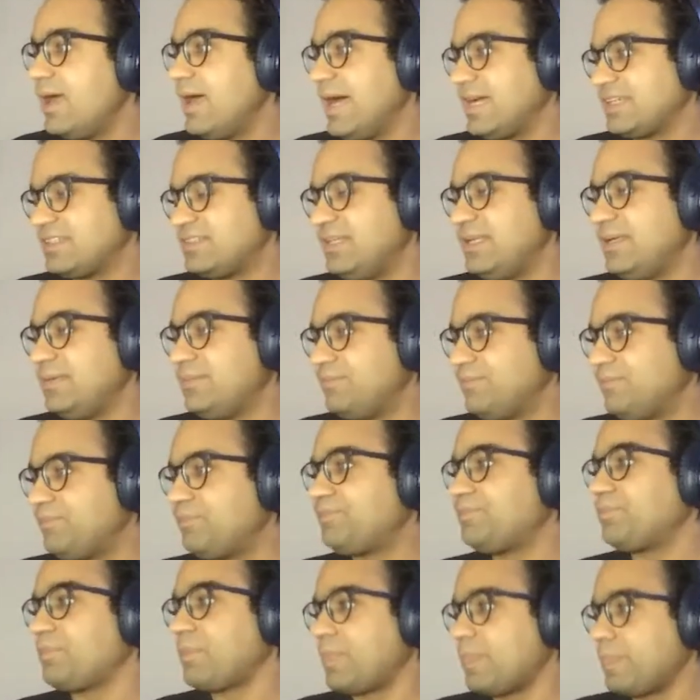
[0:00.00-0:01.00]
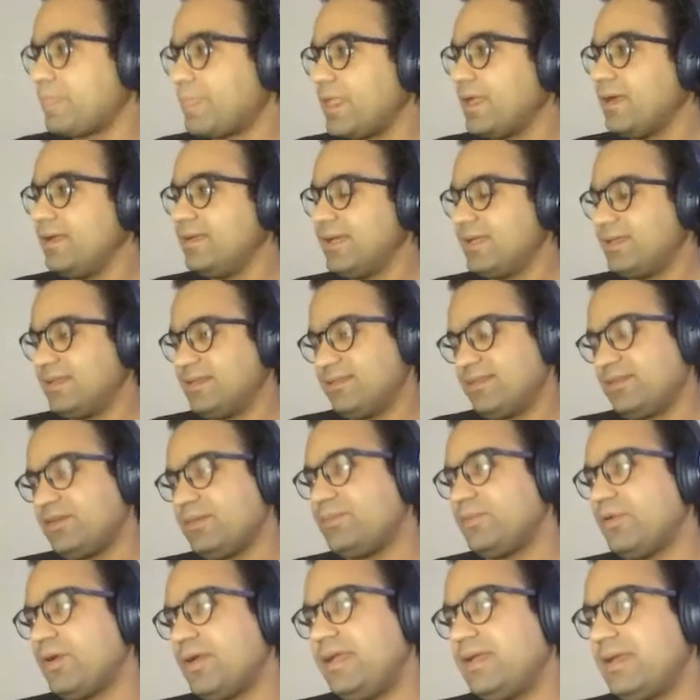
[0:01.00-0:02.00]
Actually, yeah, that's a
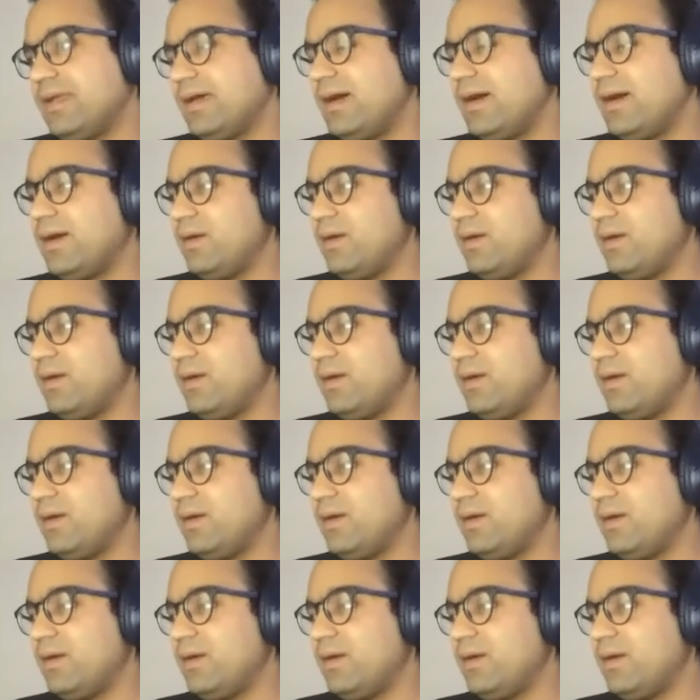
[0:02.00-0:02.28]
good point.